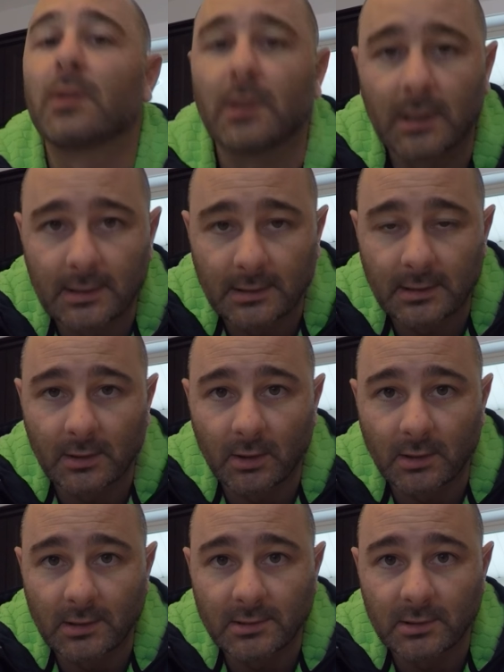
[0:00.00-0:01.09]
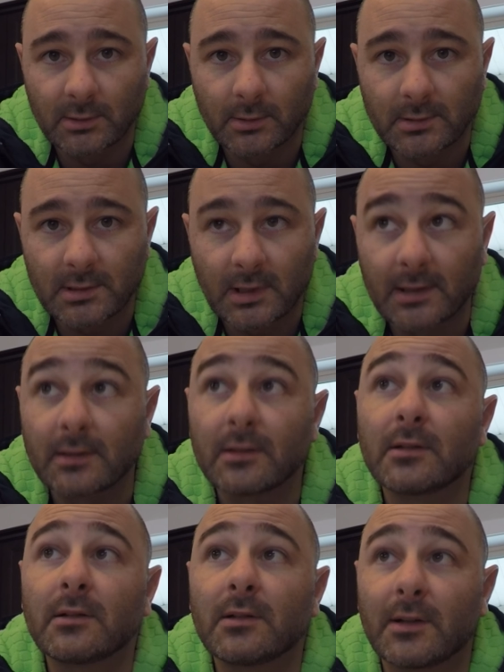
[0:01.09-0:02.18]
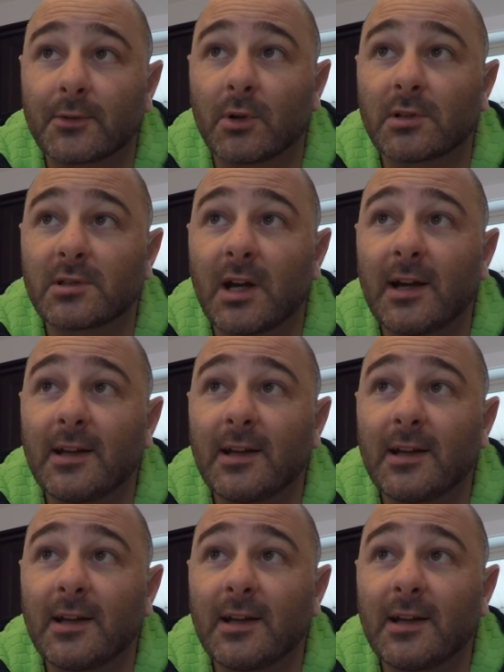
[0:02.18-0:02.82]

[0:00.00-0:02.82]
I think the dog needs to go outside. Do you have to go outside?